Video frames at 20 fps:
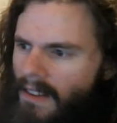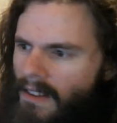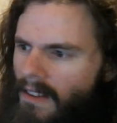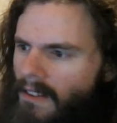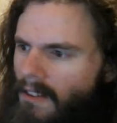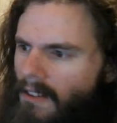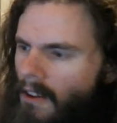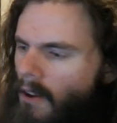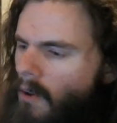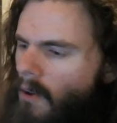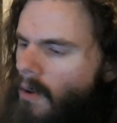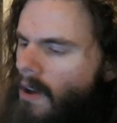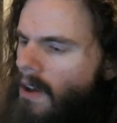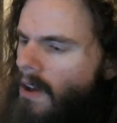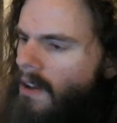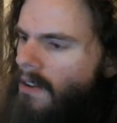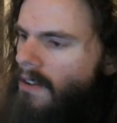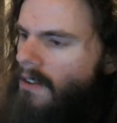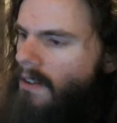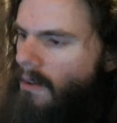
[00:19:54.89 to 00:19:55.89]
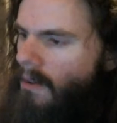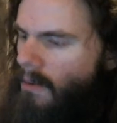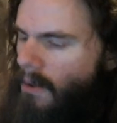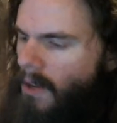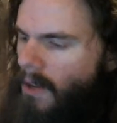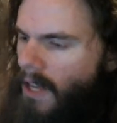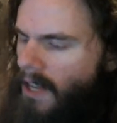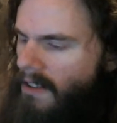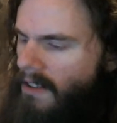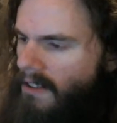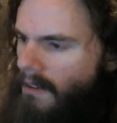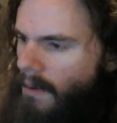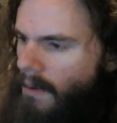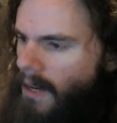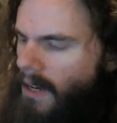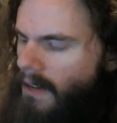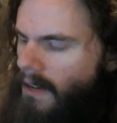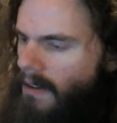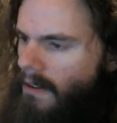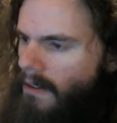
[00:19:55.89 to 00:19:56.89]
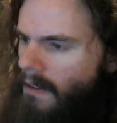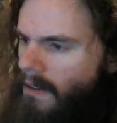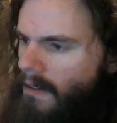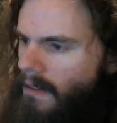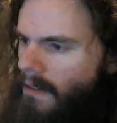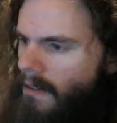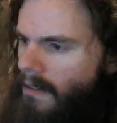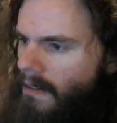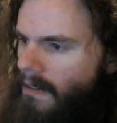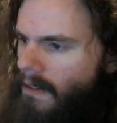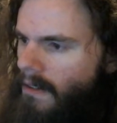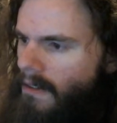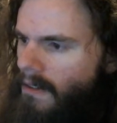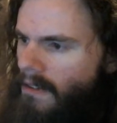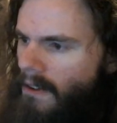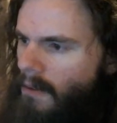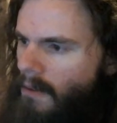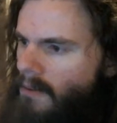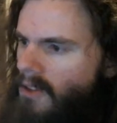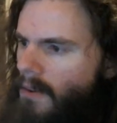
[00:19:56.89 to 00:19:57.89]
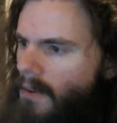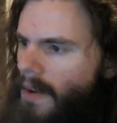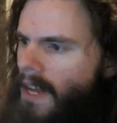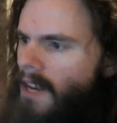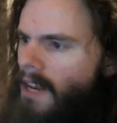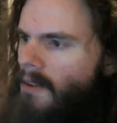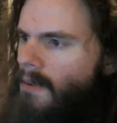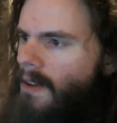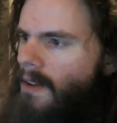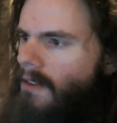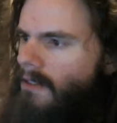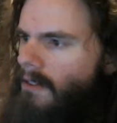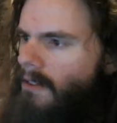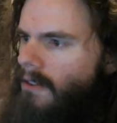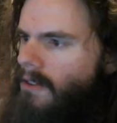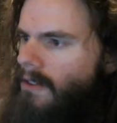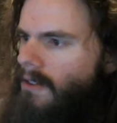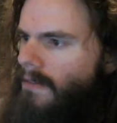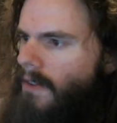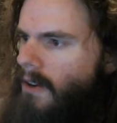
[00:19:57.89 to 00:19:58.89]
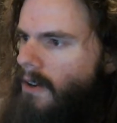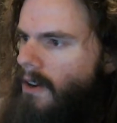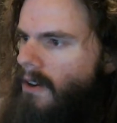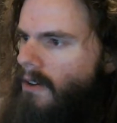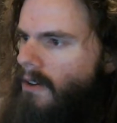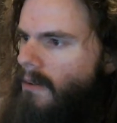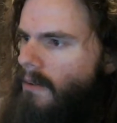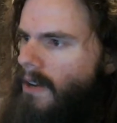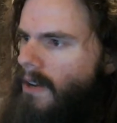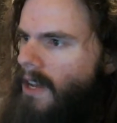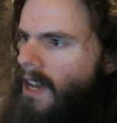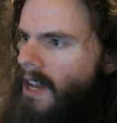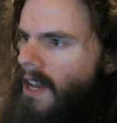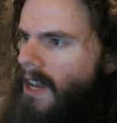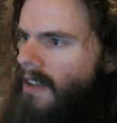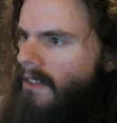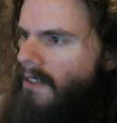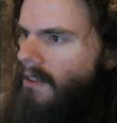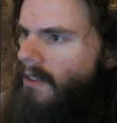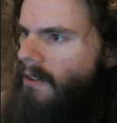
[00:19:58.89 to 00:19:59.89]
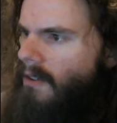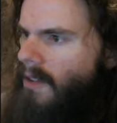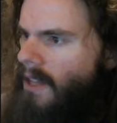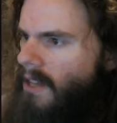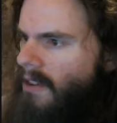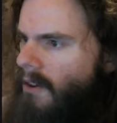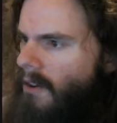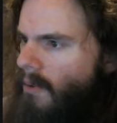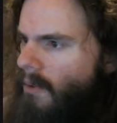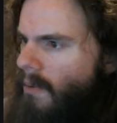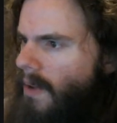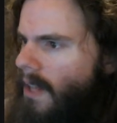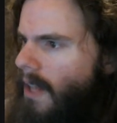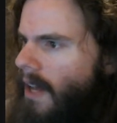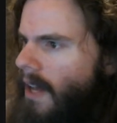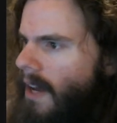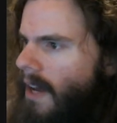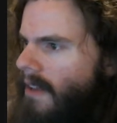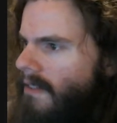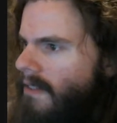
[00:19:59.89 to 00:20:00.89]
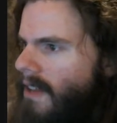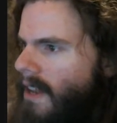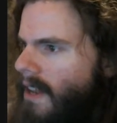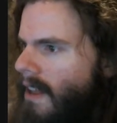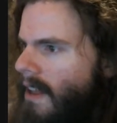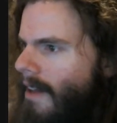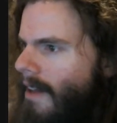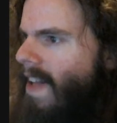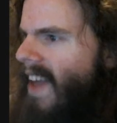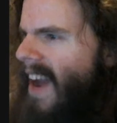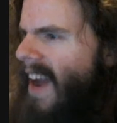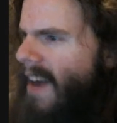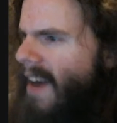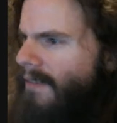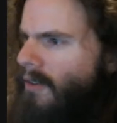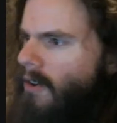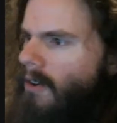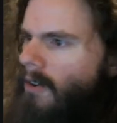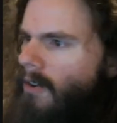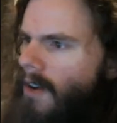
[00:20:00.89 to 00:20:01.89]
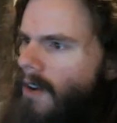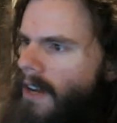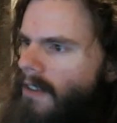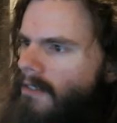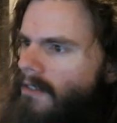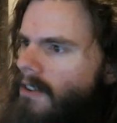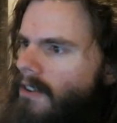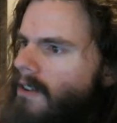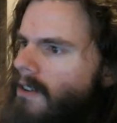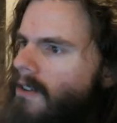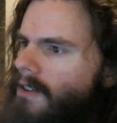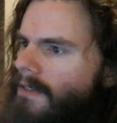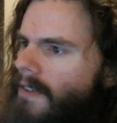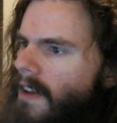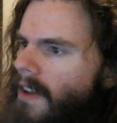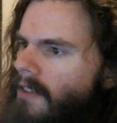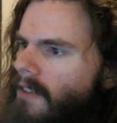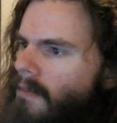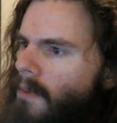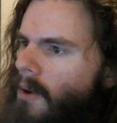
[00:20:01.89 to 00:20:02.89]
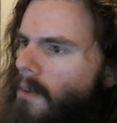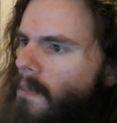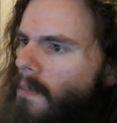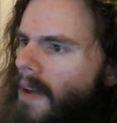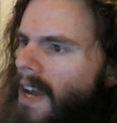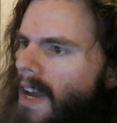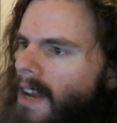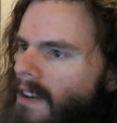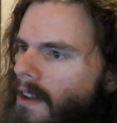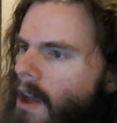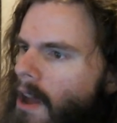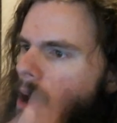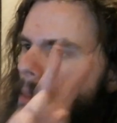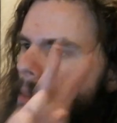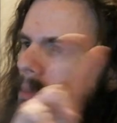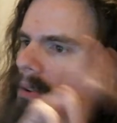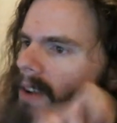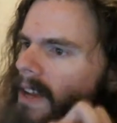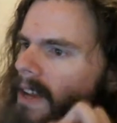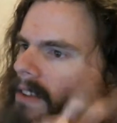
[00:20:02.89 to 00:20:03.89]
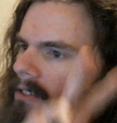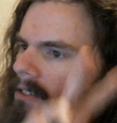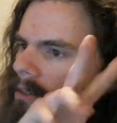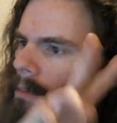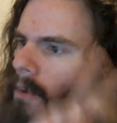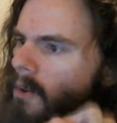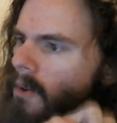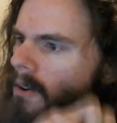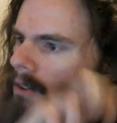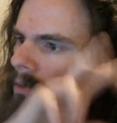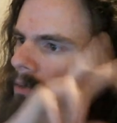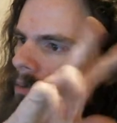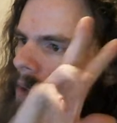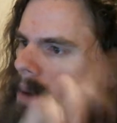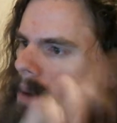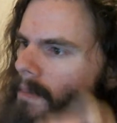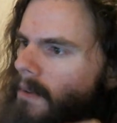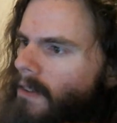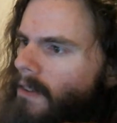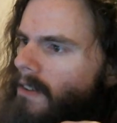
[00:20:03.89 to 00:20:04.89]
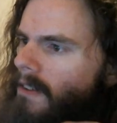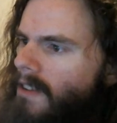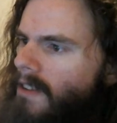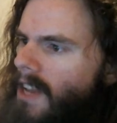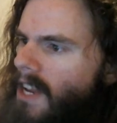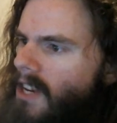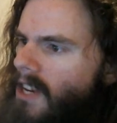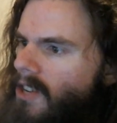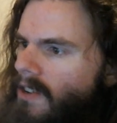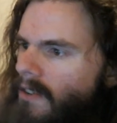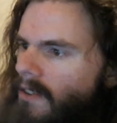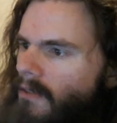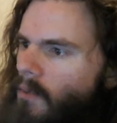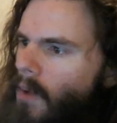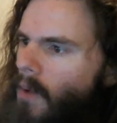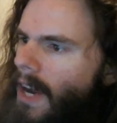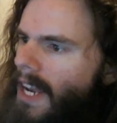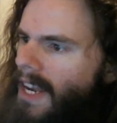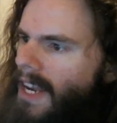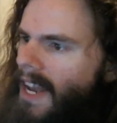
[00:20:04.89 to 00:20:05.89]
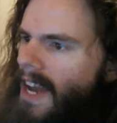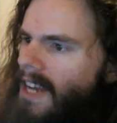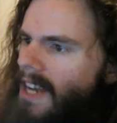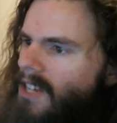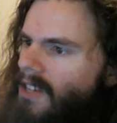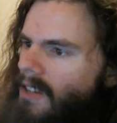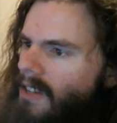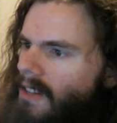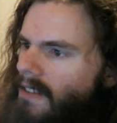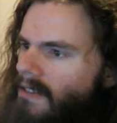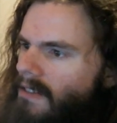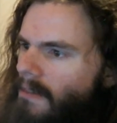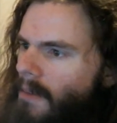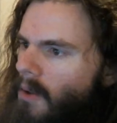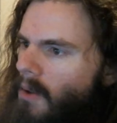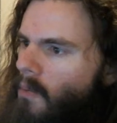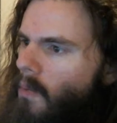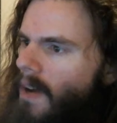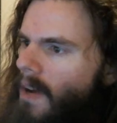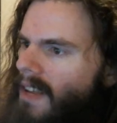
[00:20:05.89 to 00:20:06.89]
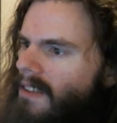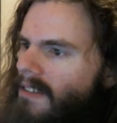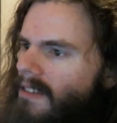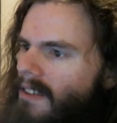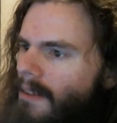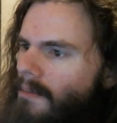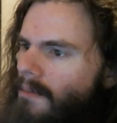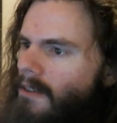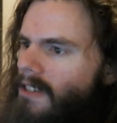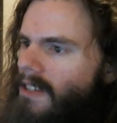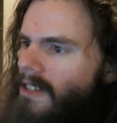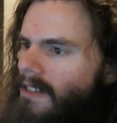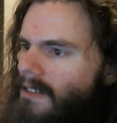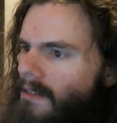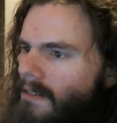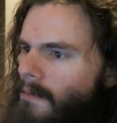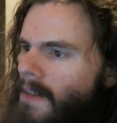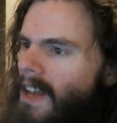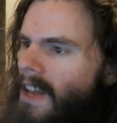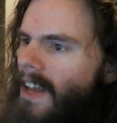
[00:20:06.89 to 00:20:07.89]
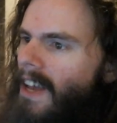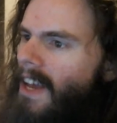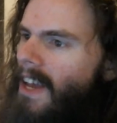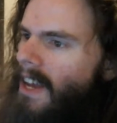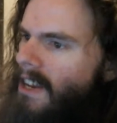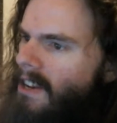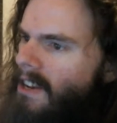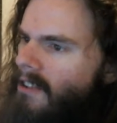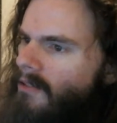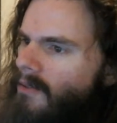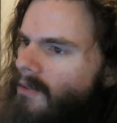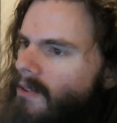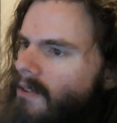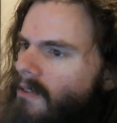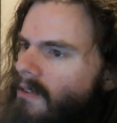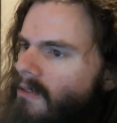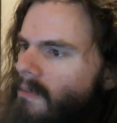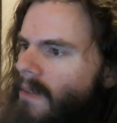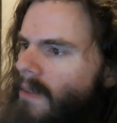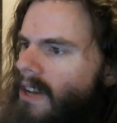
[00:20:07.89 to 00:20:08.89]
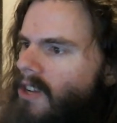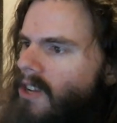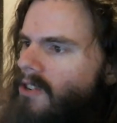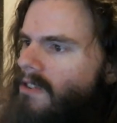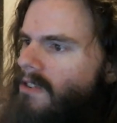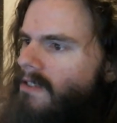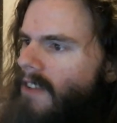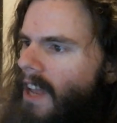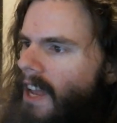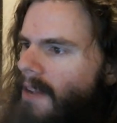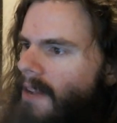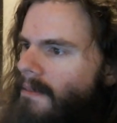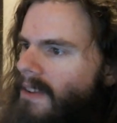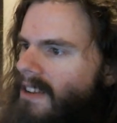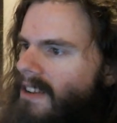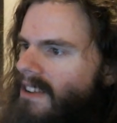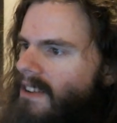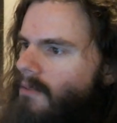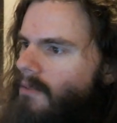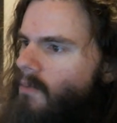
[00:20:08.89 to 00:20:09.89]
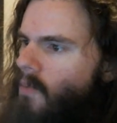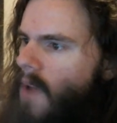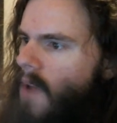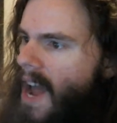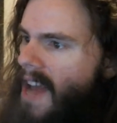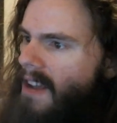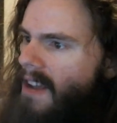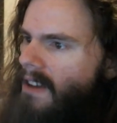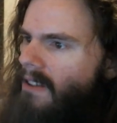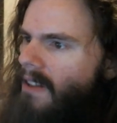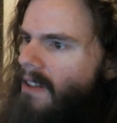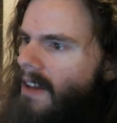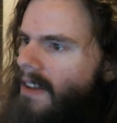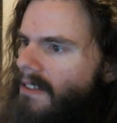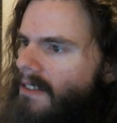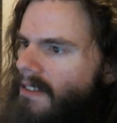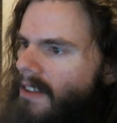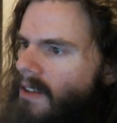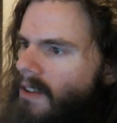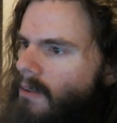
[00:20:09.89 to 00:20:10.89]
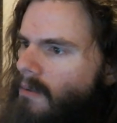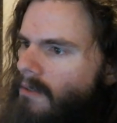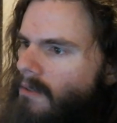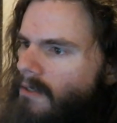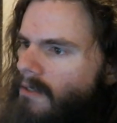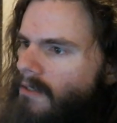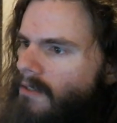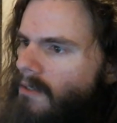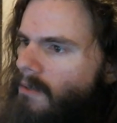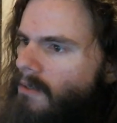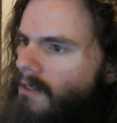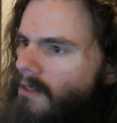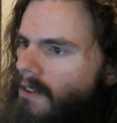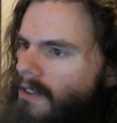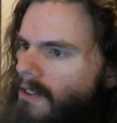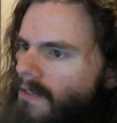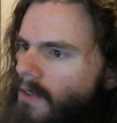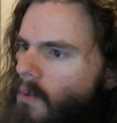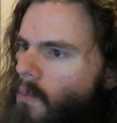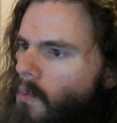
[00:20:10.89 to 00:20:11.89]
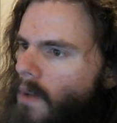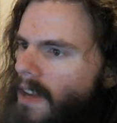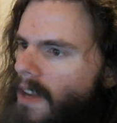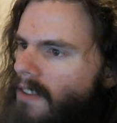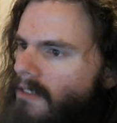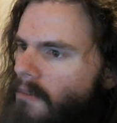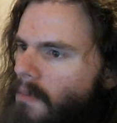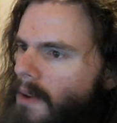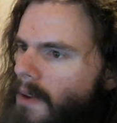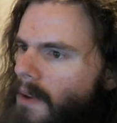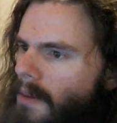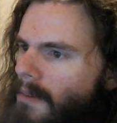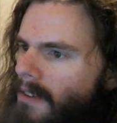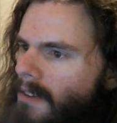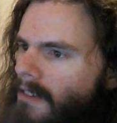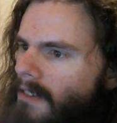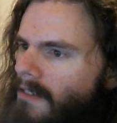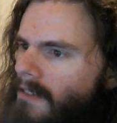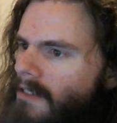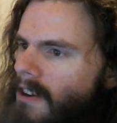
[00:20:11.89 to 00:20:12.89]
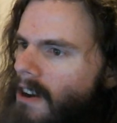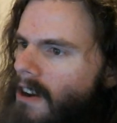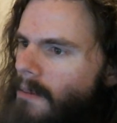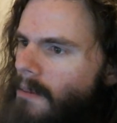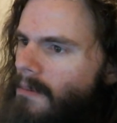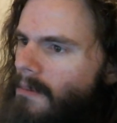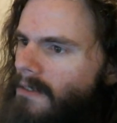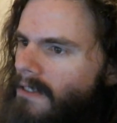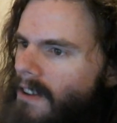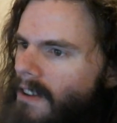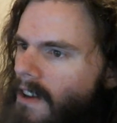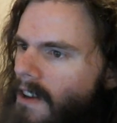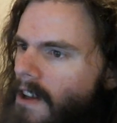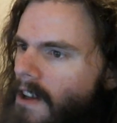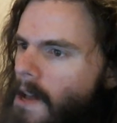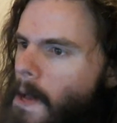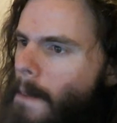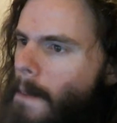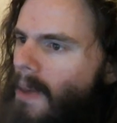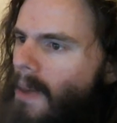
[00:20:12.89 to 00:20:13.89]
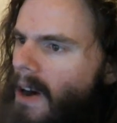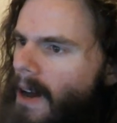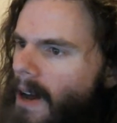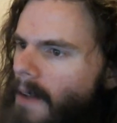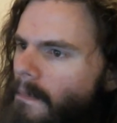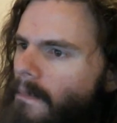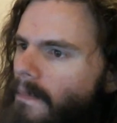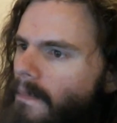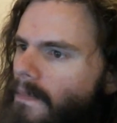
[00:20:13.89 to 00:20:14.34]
So, don't look into it. Don't do any research of your own, and certainly don't realize that after Christchurch, Facebook banned praise, support, and representation of white nationalism and white separatism and introduced measures aimed at de radicalizing users who search for white supremacist terms. But